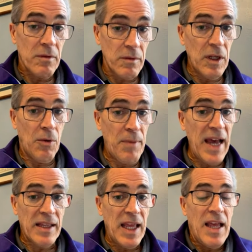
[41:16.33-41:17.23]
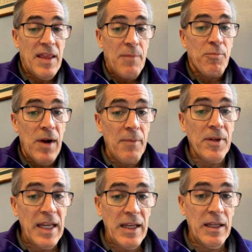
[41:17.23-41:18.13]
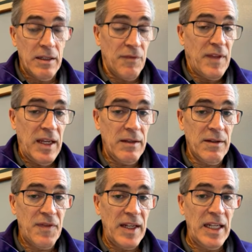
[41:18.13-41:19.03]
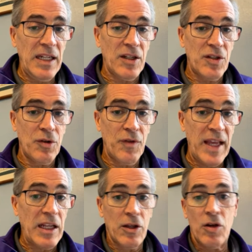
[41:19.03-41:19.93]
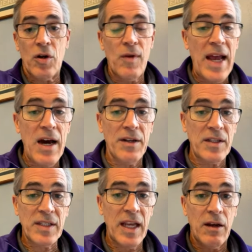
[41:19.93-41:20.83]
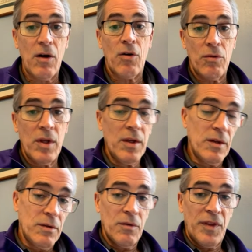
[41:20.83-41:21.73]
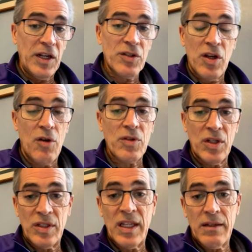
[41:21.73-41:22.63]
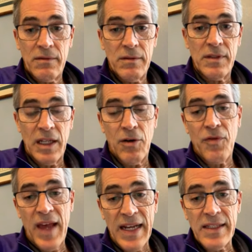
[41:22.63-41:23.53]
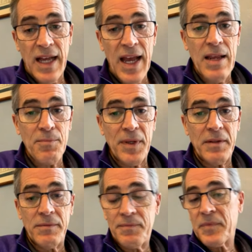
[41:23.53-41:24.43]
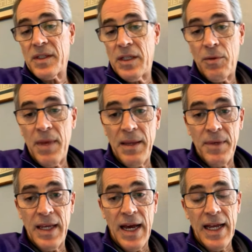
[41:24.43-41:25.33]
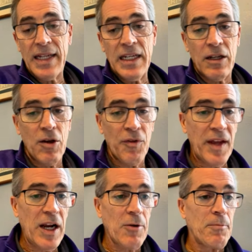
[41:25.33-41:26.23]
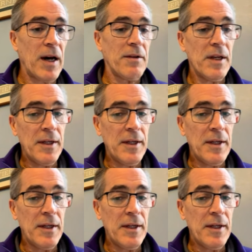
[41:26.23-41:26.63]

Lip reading: you know, back then they probably, if they needed to, they could look around and say, "Oh, well, there's coaches that are that type. And, right. you know, maybe I need to go there." But,